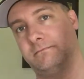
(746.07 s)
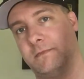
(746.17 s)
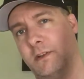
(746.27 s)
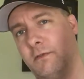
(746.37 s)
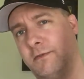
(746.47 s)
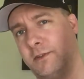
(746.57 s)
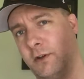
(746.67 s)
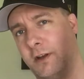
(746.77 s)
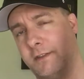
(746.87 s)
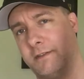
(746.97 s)

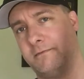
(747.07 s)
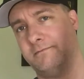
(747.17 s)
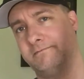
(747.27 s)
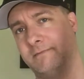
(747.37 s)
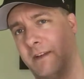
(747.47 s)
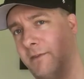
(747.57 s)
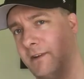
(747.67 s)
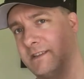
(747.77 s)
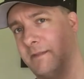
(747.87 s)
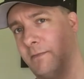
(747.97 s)
Toth? I've heard
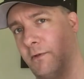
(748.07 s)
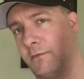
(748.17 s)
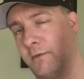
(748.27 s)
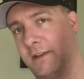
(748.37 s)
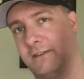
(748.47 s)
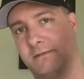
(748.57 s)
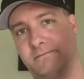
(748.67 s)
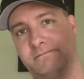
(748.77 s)
it said both ways.